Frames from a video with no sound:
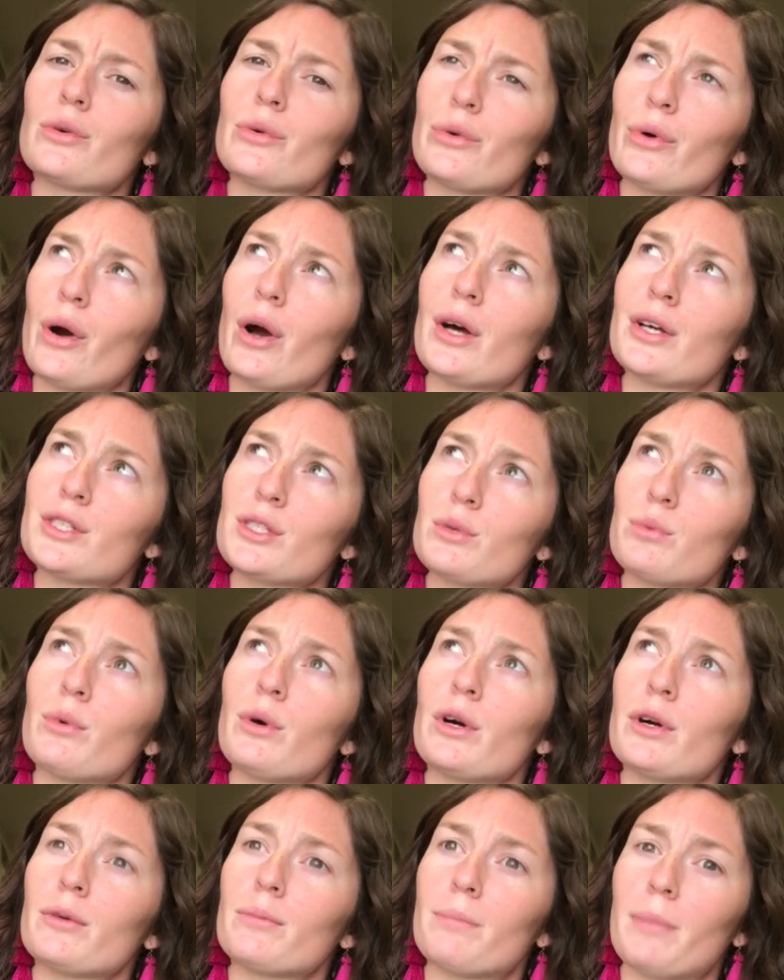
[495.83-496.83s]

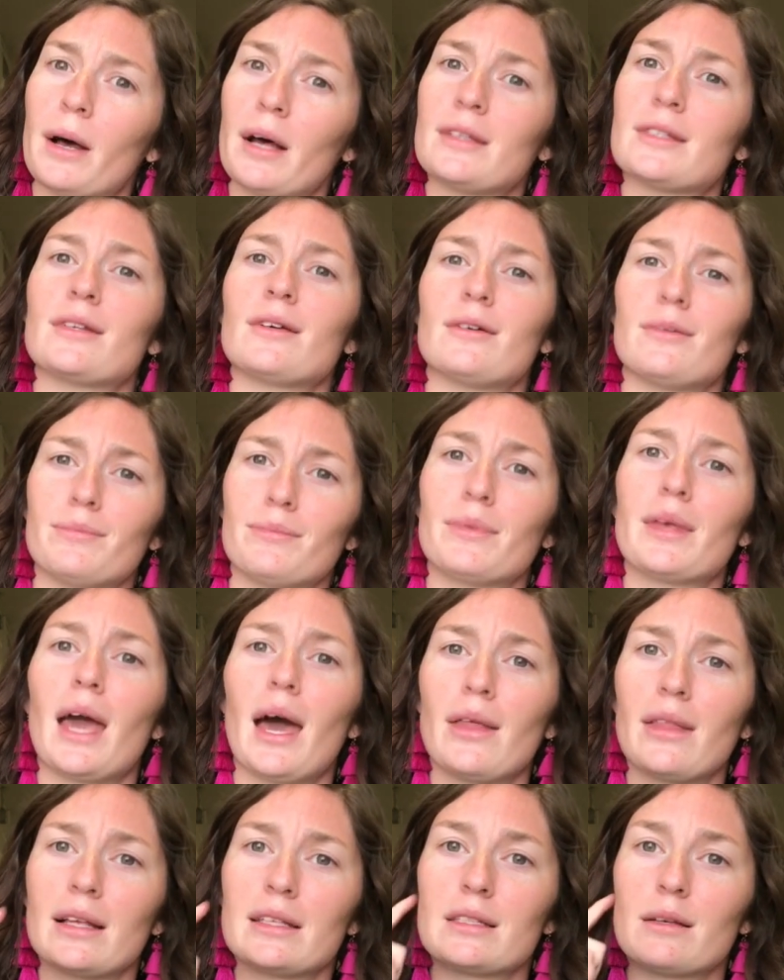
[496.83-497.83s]
crossword puzzle.
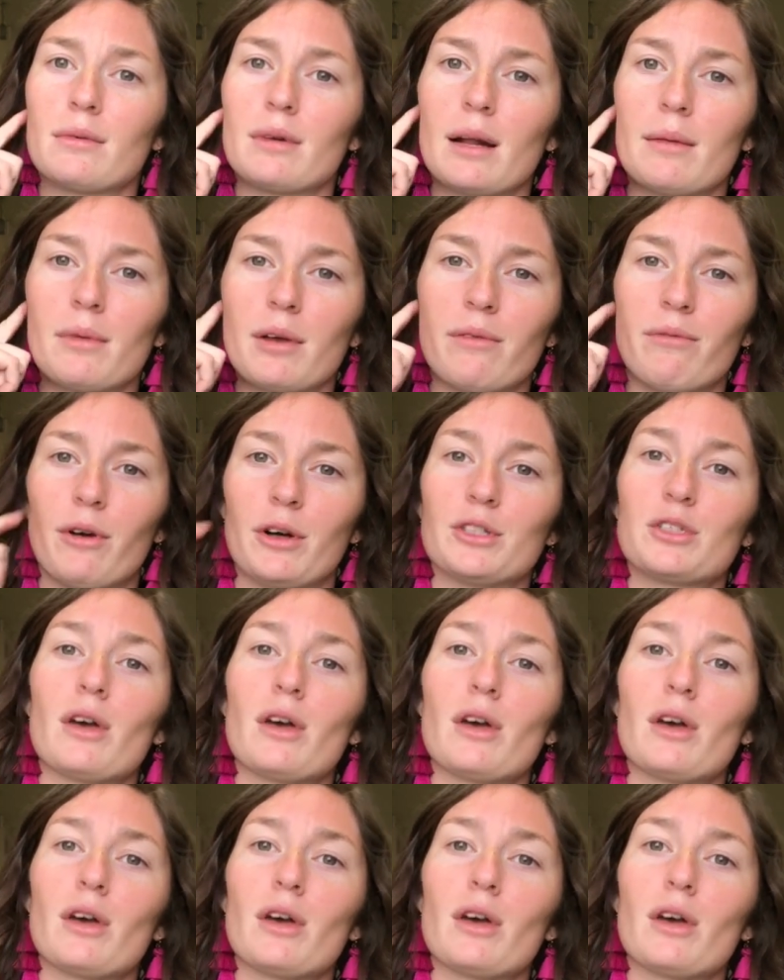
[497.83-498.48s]
Yeah, that's the word I'm looking for.